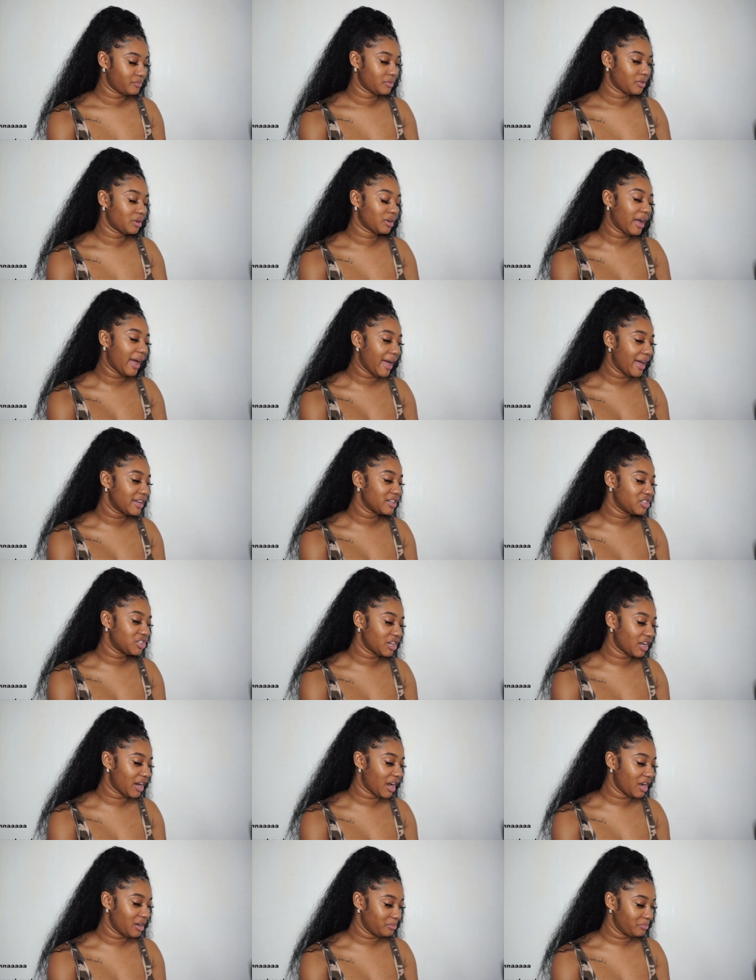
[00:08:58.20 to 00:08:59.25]
Okay,
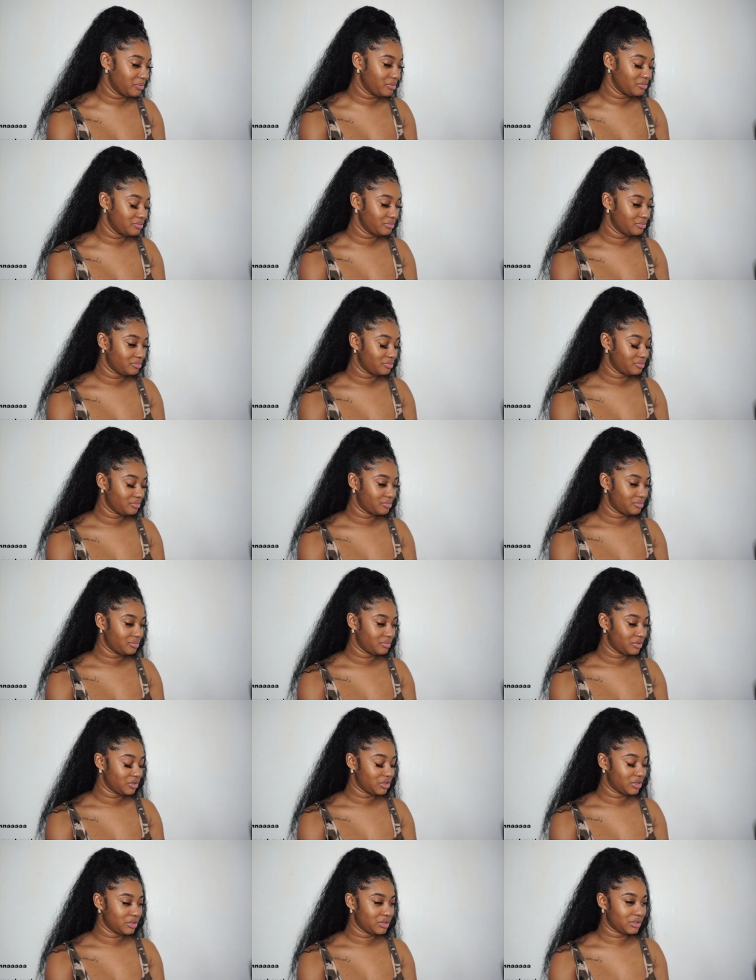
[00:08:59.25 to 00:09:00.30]
shut up.
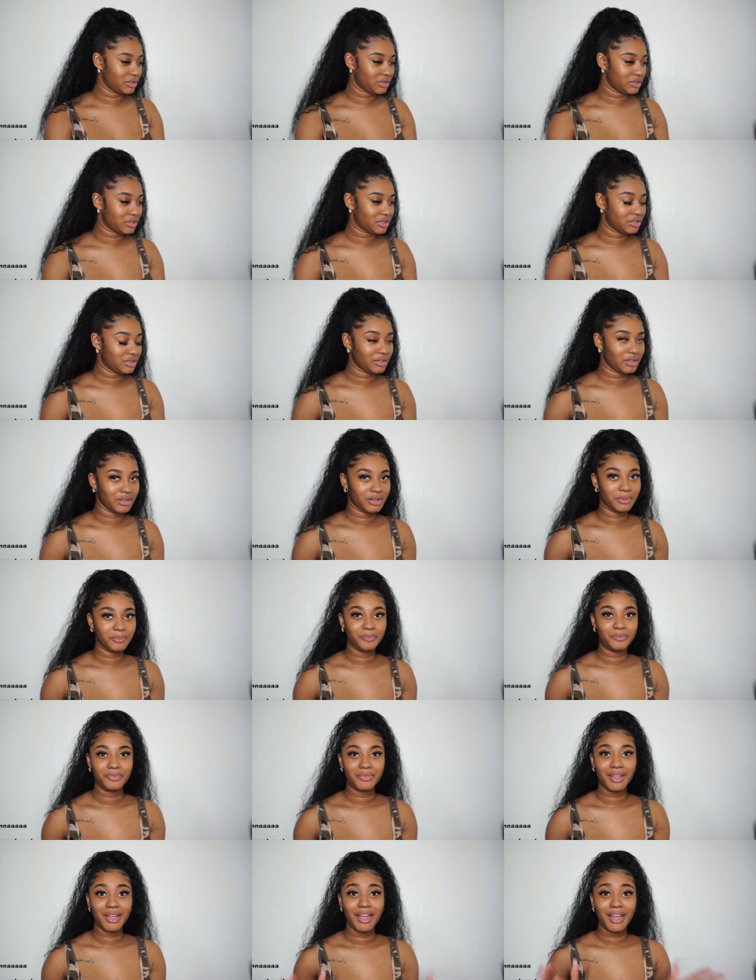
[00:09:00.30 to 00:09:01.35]
Jesus.
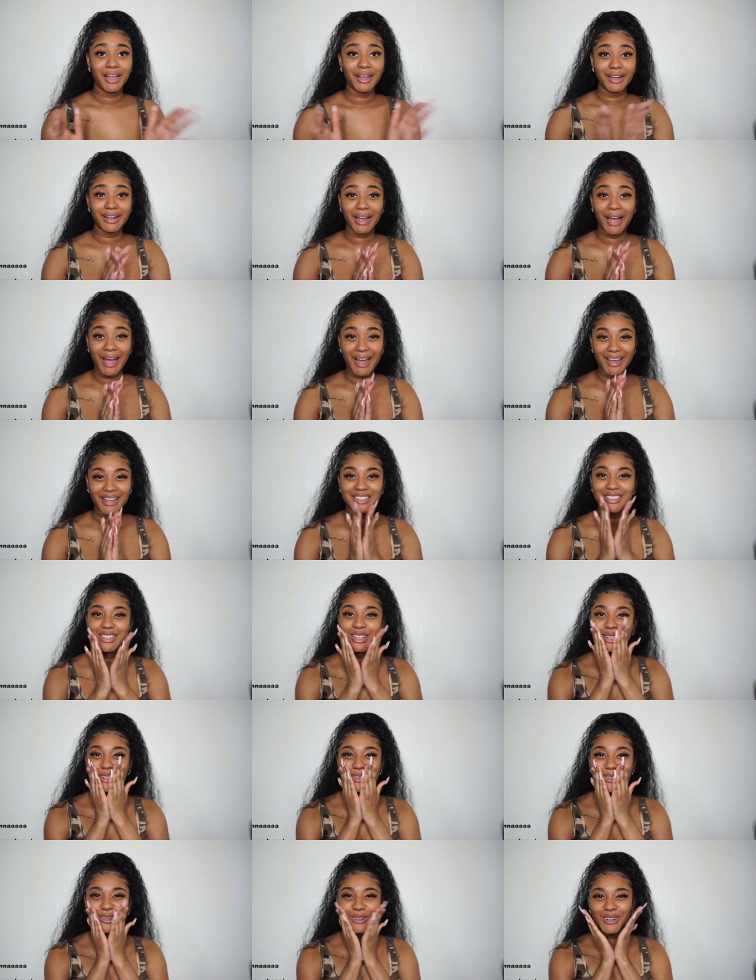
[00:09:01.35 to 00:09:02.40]
Guys, the
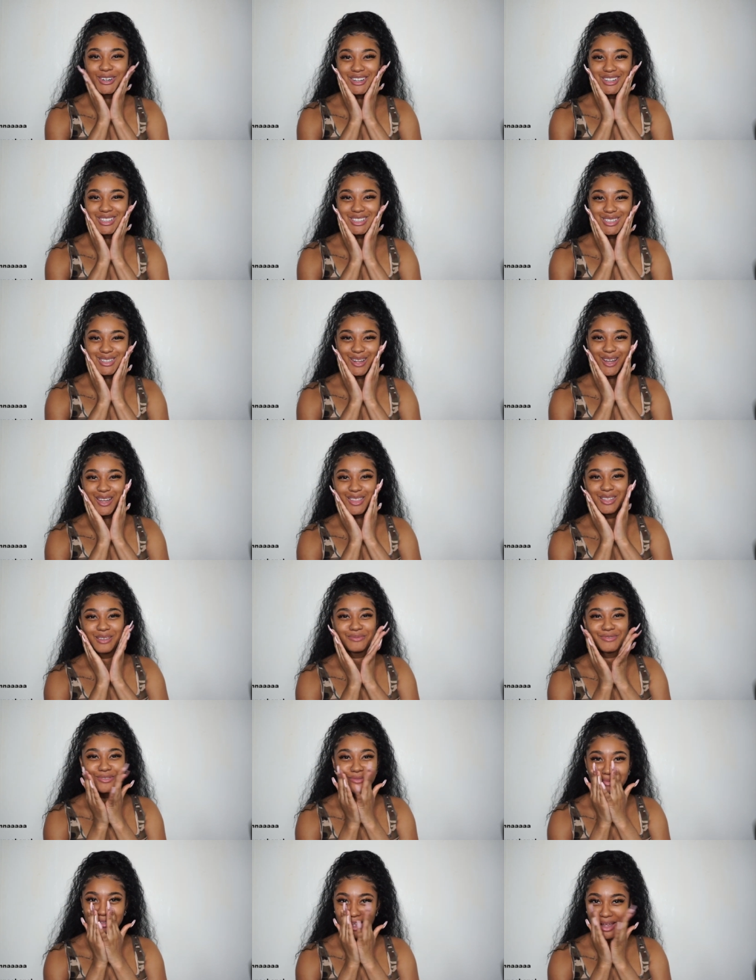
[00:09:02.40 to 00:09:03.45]
little girl saw them.
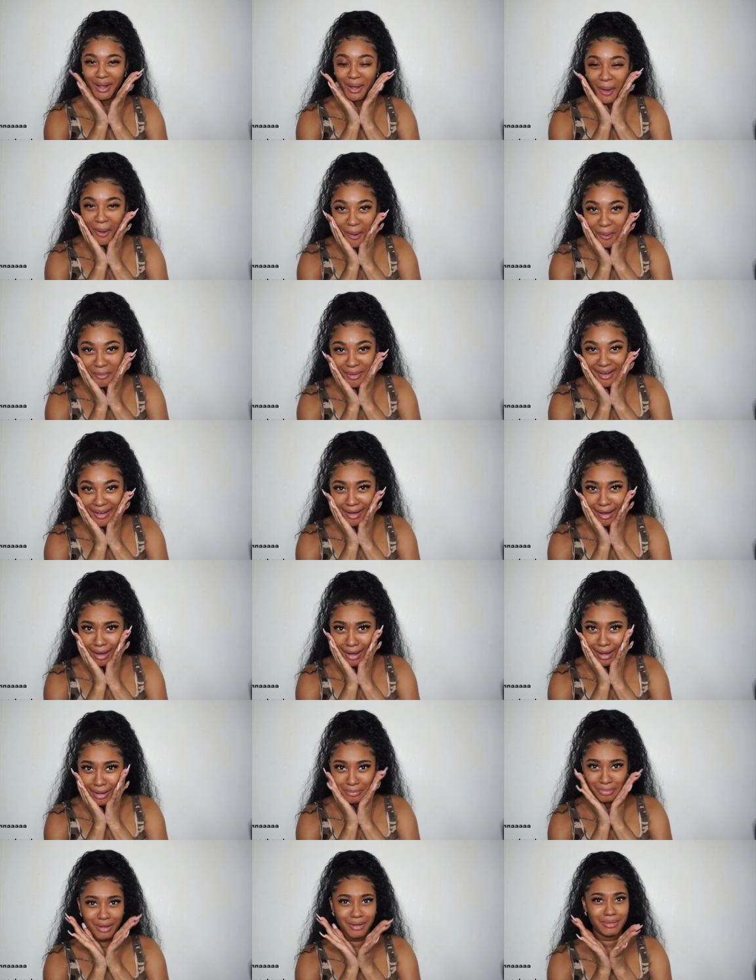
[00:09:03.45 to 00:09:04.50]
She was like,
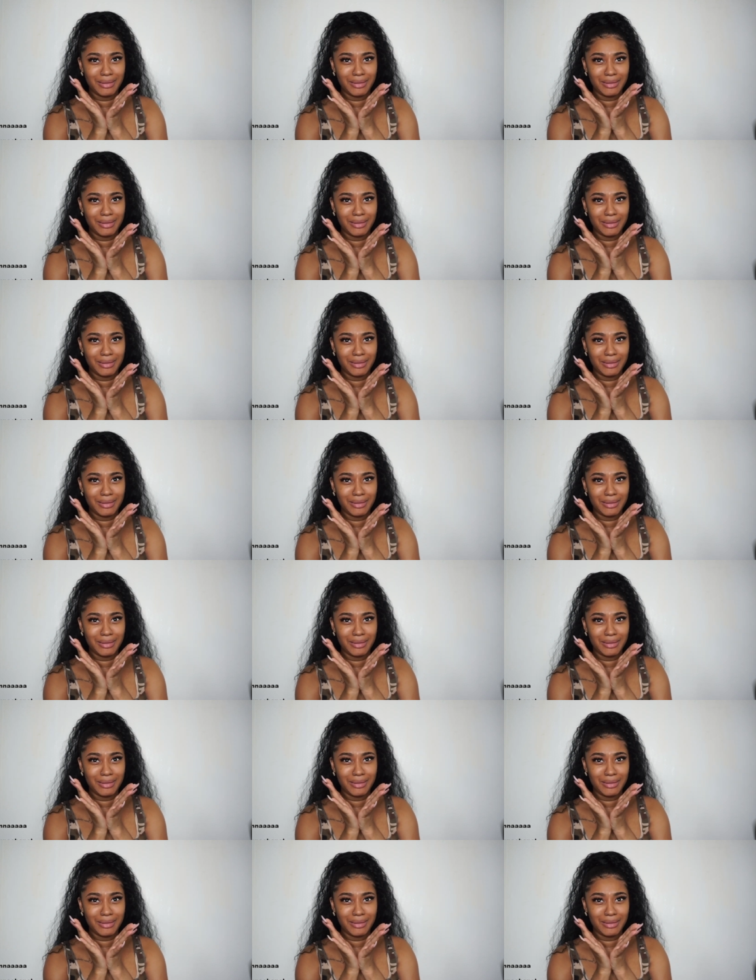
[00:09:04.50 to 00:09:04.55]
oh my